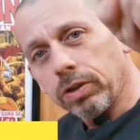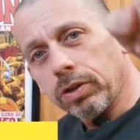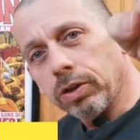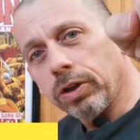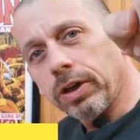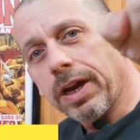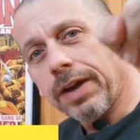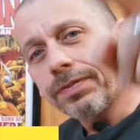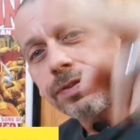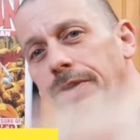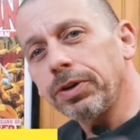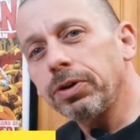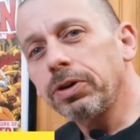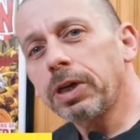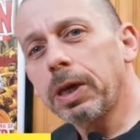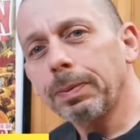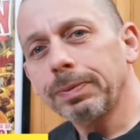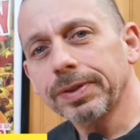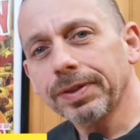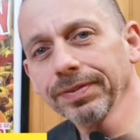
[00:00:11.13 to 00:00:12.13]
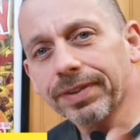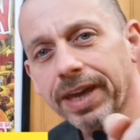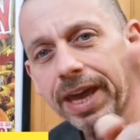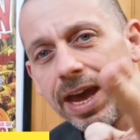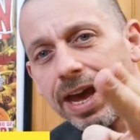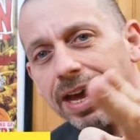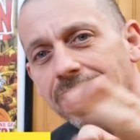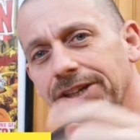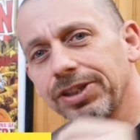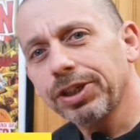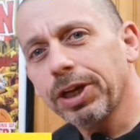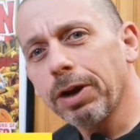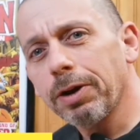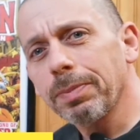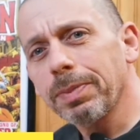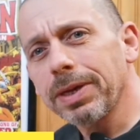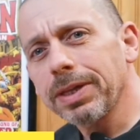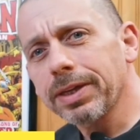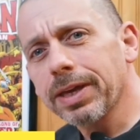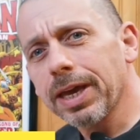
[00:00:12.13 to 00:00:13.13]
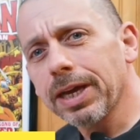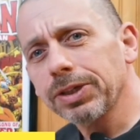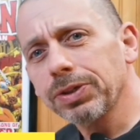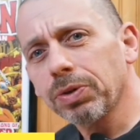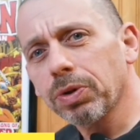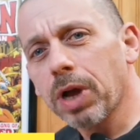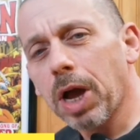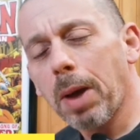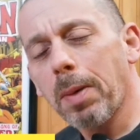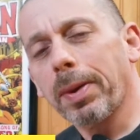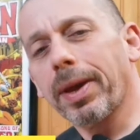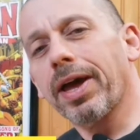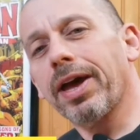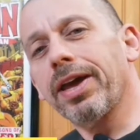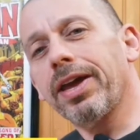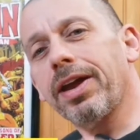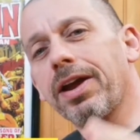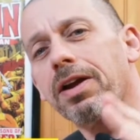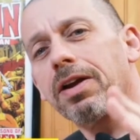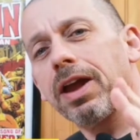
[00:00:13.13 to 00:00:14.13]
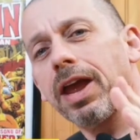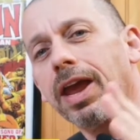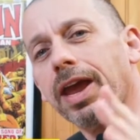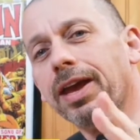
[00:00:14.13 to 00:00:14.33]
Good afternoon, Keepers of the Cash. Gary B, the Casual Comic Guy here,